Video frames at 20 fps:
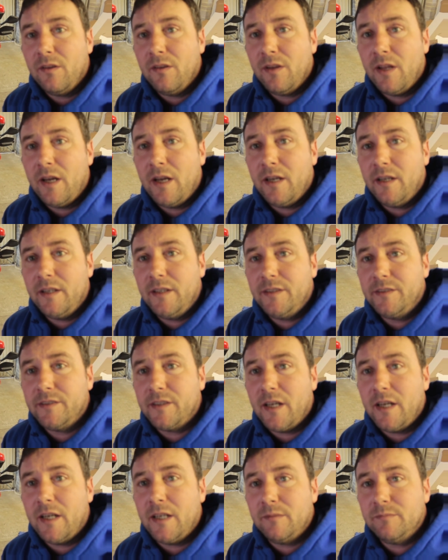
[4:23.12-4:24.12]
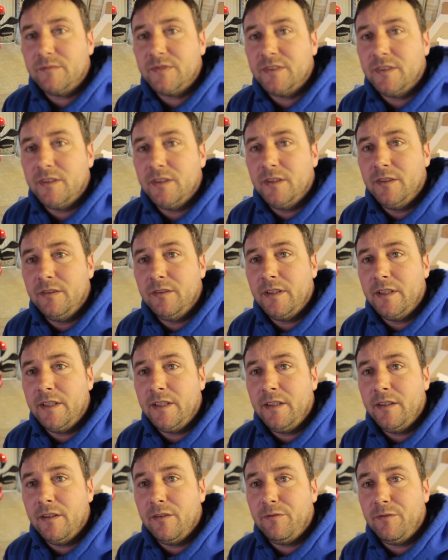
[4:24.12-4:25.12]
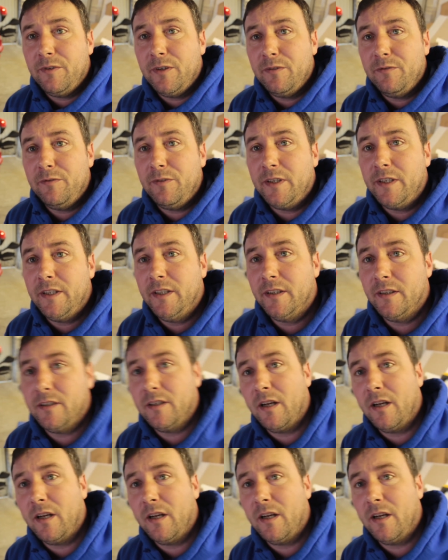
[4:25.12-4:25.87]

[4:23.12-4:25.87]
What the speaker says: That is absolutely filthy.